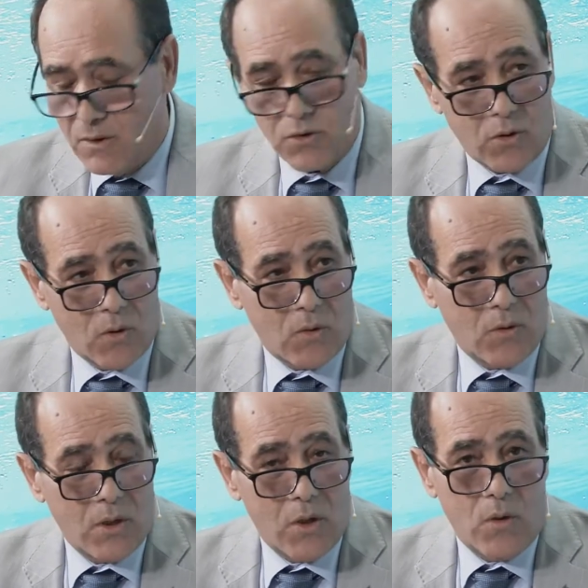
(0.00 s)
So,
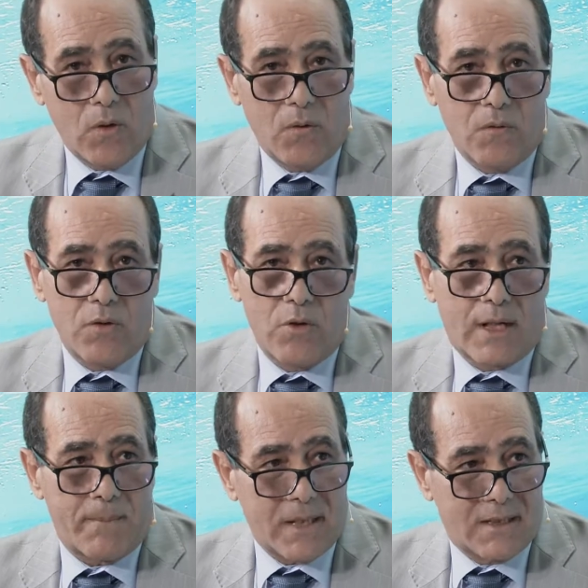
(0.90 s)
the
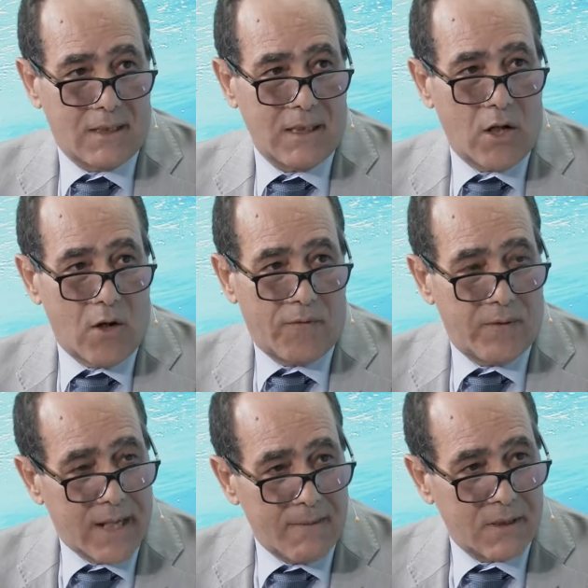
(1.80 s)
capacity of
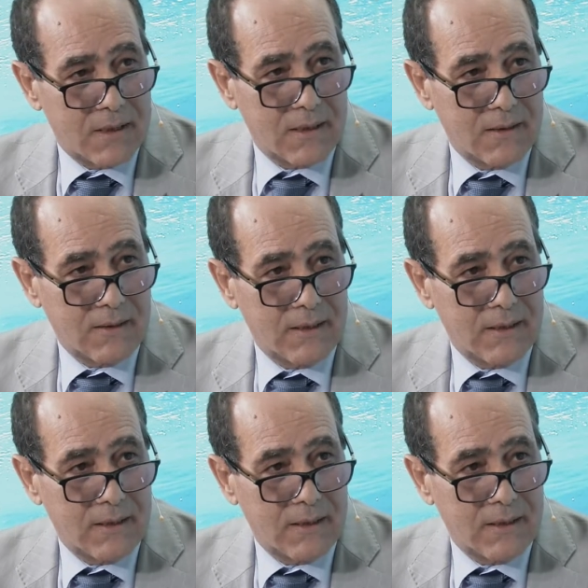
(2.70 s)
dams